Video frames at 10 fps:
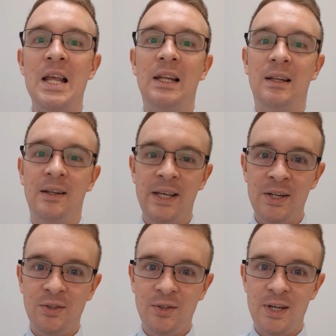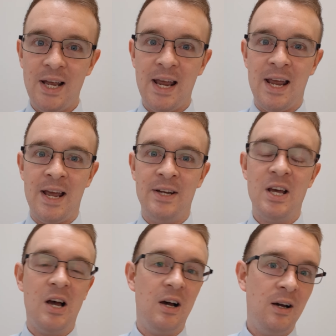Little
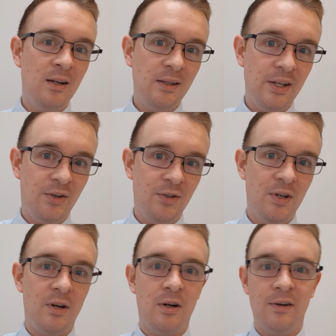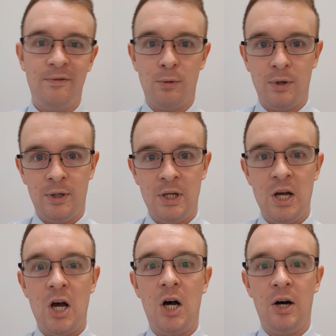and a little are for
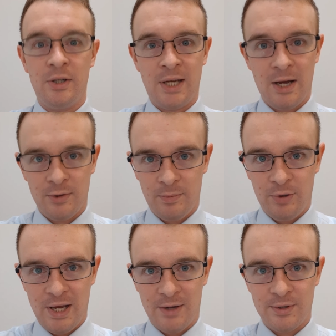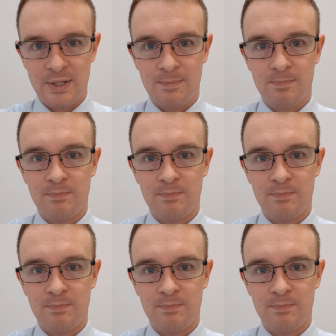uncountable nouns.